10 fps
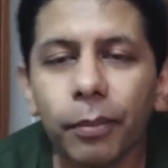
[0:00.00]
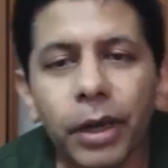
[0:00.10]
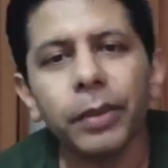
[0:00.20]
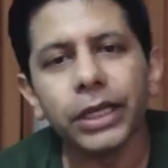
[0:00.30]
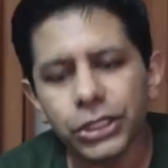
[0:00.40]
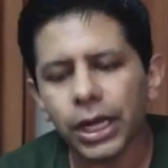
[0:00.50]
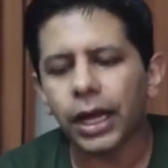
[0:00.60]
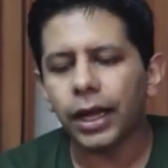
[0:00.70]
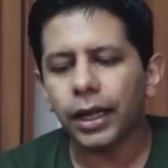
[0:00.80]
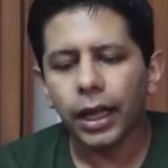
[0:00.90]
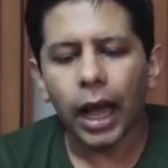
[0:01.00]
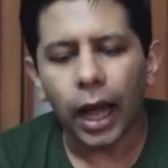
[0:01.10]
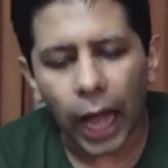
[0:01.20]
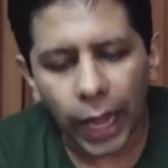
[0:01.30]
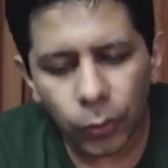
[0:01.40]
But Manisha,
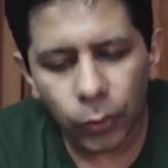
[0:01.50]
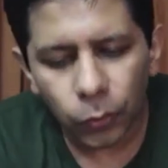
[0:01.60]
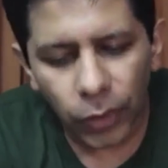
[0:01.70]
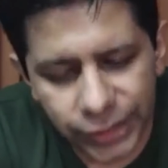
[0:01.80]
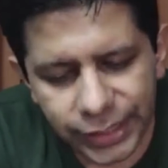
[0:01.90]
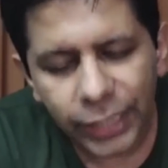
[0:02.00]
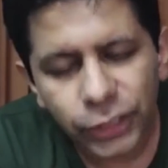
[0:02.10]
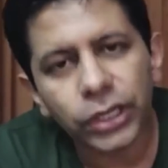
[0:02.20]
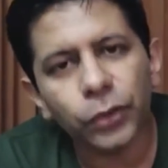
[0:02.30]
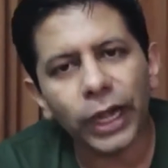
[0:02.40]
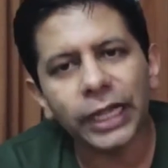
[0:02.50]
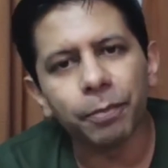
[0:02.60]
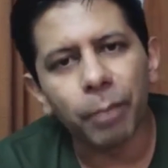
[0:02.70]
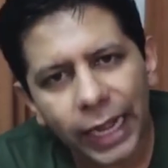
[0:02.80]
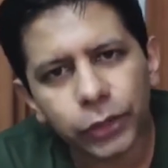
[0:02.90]
I once actually went
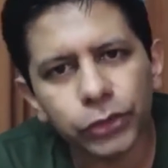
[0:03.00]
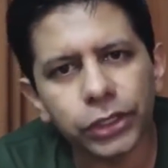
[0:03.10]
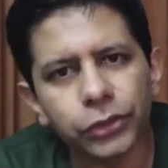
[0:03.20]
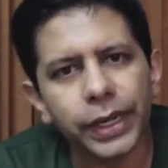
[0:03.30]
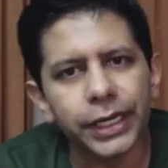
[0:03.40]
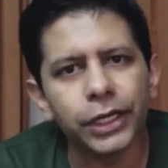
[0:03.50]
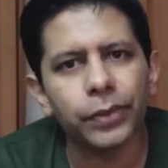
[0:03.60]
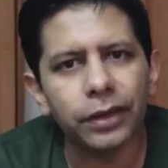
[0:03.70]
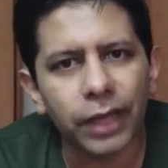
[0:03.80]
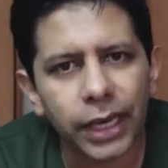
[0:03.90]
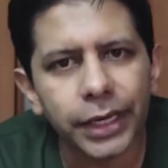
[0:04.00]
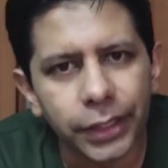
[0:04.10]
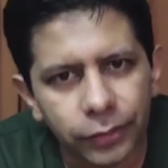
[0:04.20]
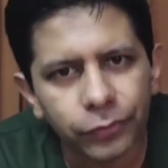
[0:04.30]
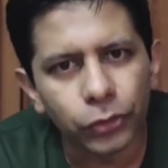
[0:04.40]
back to the 2012 wala
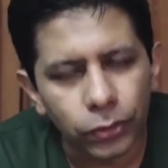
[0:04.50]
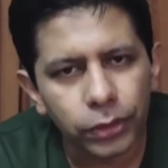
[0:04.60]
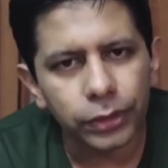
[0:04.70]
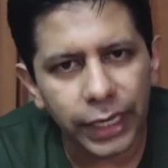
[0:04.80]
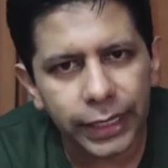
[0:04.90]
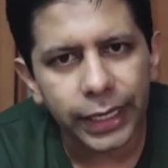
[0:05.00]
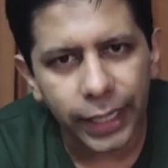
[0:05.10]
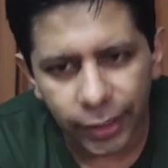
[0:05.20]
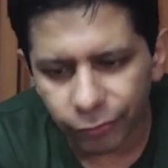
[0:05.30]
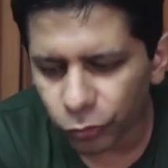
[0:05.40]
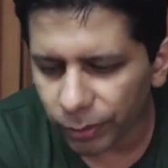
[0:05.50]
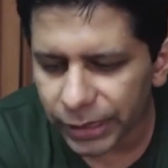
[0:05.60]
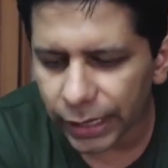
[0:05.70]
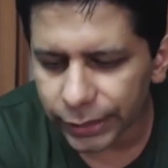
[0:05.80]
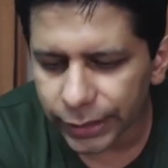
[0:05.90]
interview that I gave to
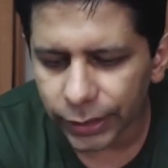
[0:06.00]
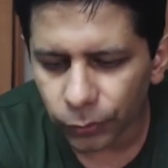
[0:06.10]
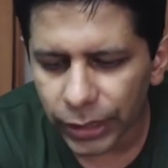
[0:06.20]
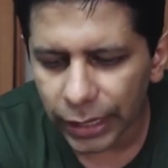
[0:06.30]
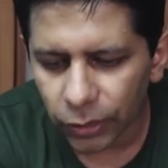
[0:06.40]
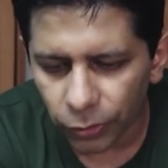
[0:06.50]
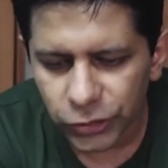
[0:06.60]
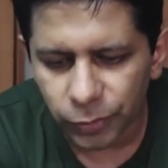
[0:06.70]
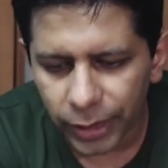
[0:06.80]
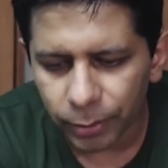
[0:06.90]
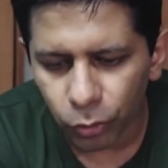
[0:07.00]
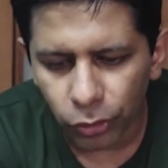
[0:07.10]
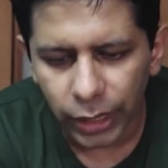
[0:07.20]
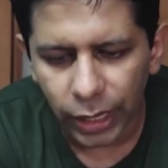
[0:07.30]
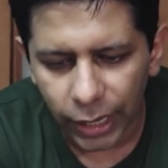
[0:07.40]
Abhinandan when I launched my
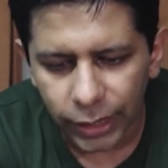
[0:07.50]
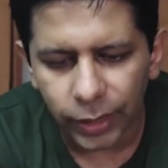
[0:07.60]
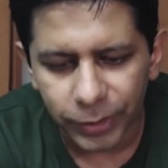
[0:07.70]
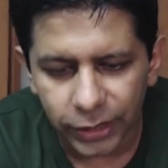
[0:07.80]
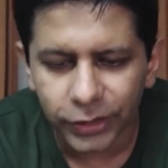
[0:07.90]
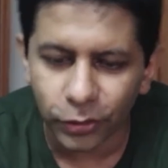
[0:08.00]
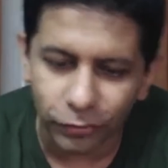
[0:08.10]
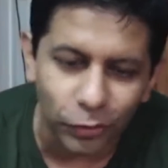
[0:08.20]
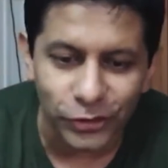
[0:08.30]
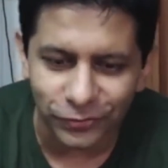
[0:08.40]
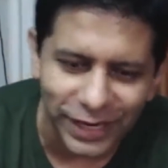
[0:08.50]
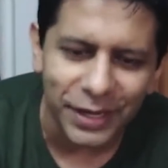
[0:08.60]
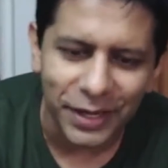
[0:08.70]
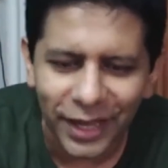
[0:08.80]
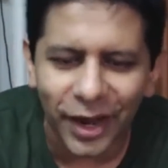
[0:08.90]
book. And Abhinandan, of course,
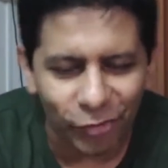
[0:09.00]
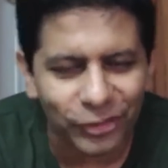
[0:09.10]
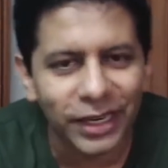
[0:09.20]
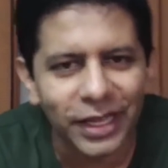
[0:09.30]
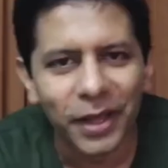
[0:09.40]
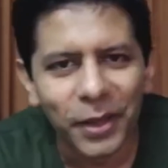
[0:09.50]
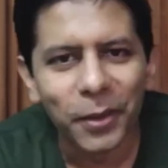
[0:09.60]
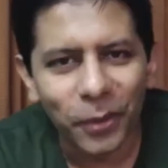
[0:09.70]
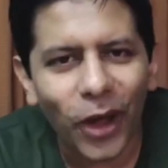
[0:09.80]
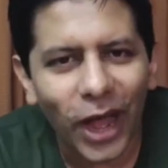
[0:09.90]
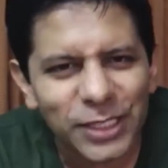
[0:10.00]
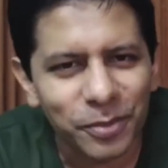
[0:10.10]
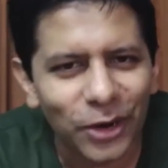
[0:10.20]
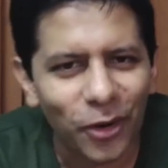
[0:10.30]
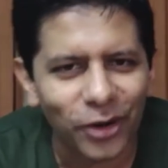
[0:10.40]
very craftily asked
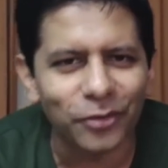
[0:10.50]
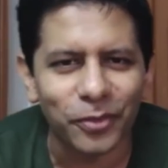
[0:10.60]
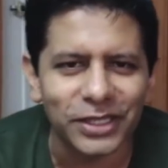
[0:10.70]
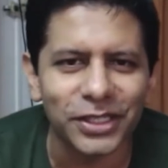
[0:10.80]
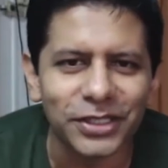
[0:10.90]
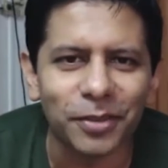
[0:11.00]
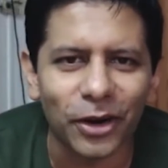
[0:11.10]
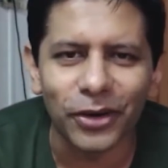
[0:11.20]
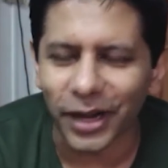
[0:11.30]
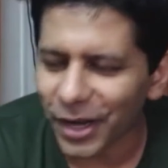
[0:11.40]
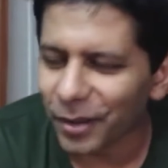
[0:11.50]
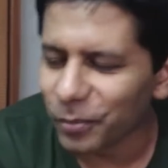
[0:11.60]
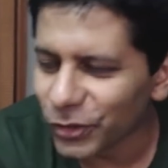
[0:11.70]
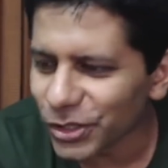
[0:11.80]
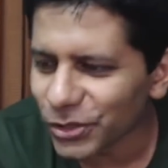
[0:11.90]
me a lot of questions about
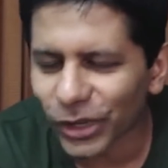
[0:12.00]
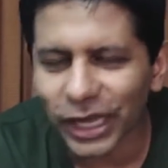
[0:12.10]
Arnab, which is